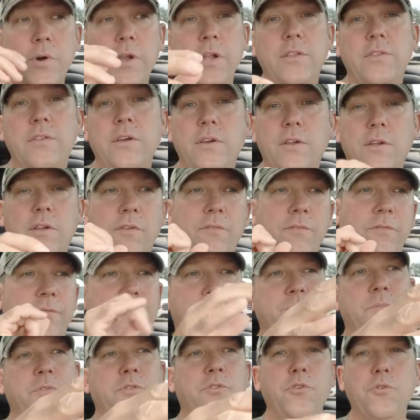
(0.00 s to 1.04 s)
when it
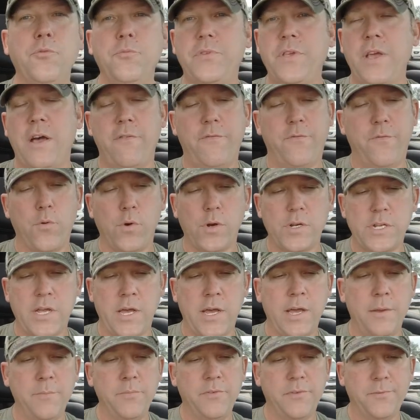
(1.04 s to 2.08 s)
zooms out 4
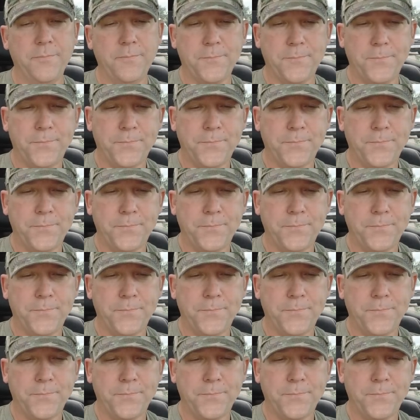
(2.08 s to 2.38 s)
times.